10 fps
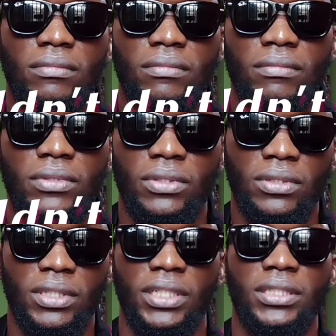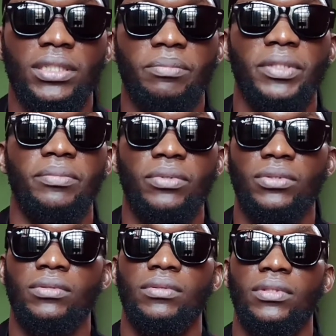society,
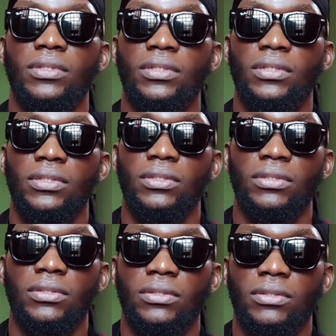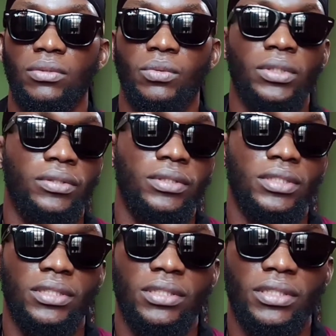people, the world,
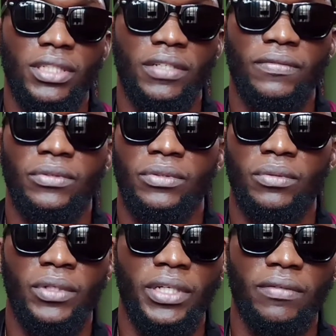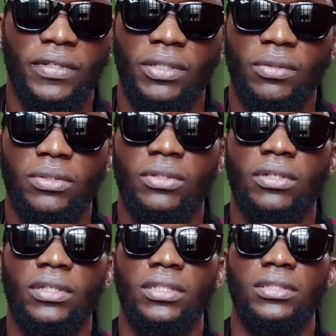the devil, whatever you want to
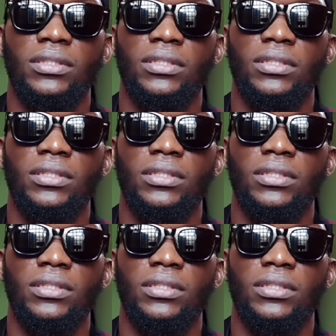call it,